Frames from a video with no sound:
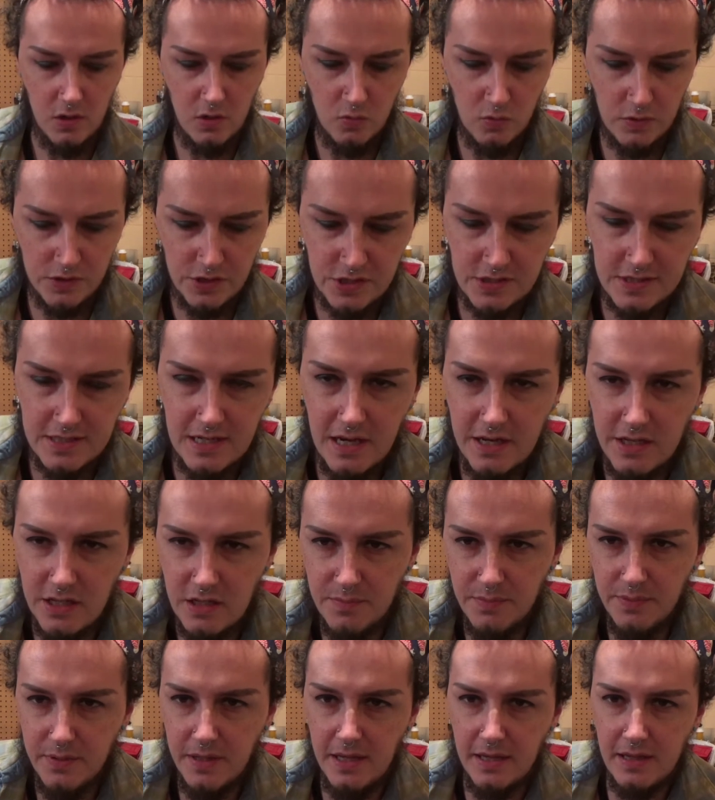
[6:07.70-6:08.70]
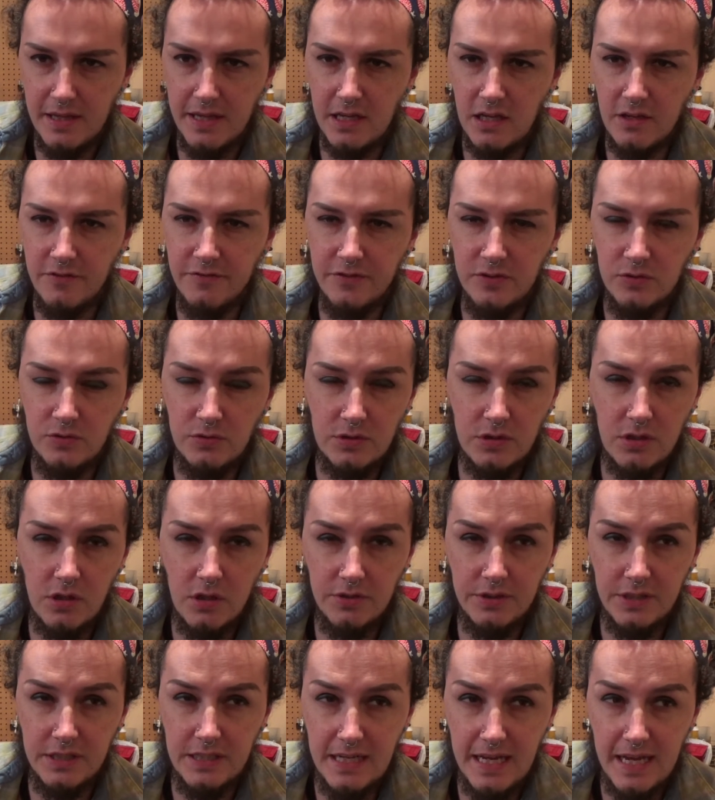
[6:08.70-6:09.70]
which is how you'd play like a flute
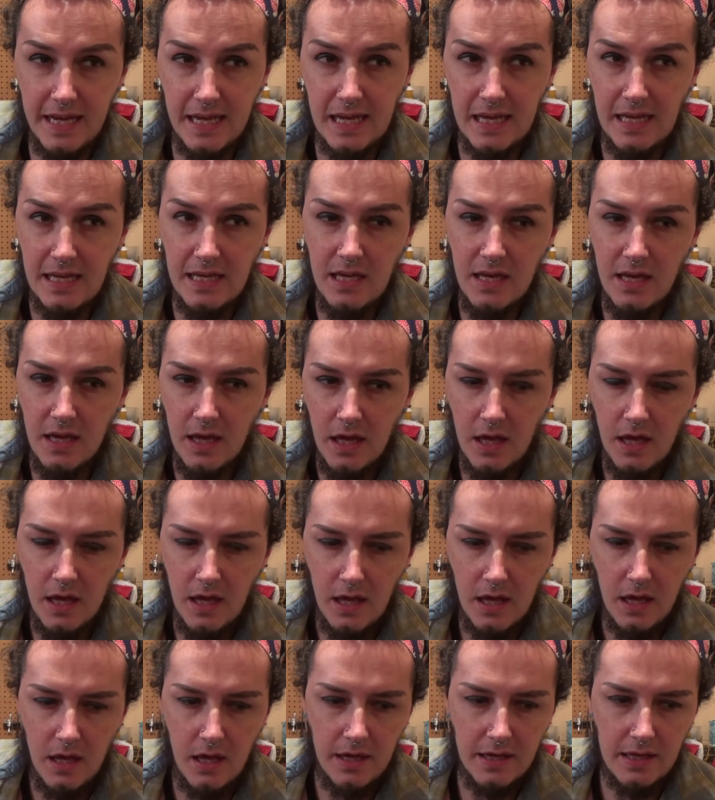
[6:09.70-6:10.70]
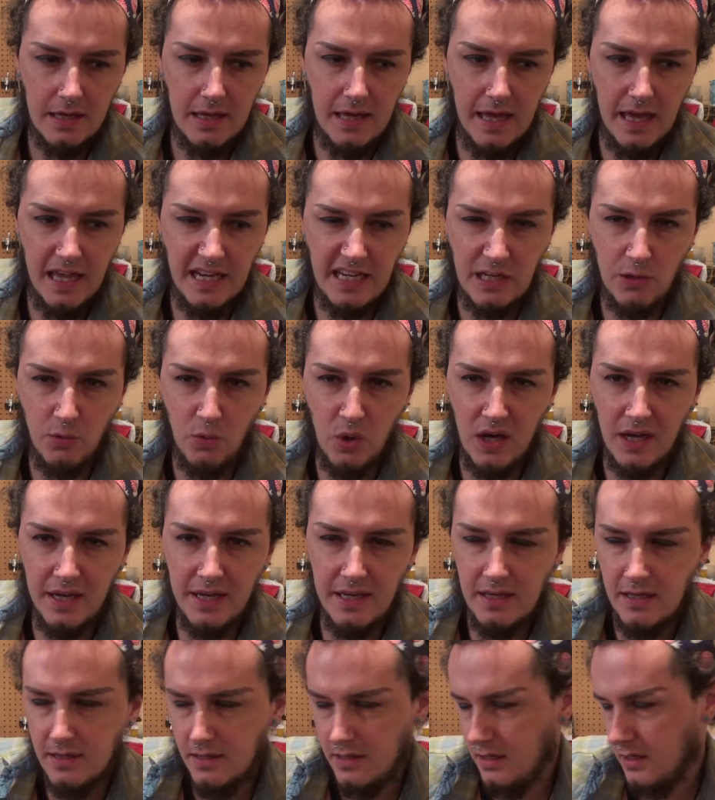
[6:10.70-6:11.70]
called a ney,
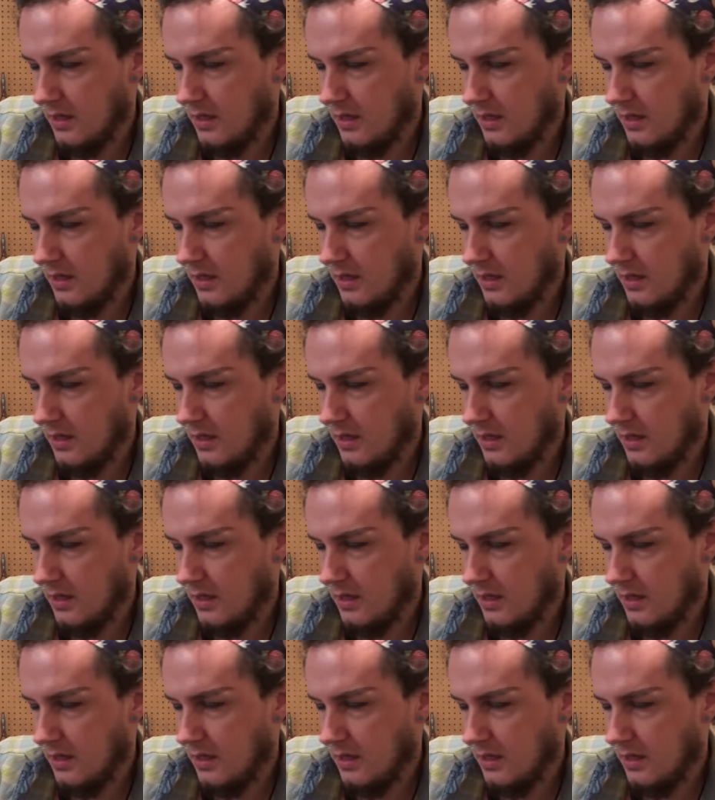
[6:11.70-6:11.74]
N-E-Y.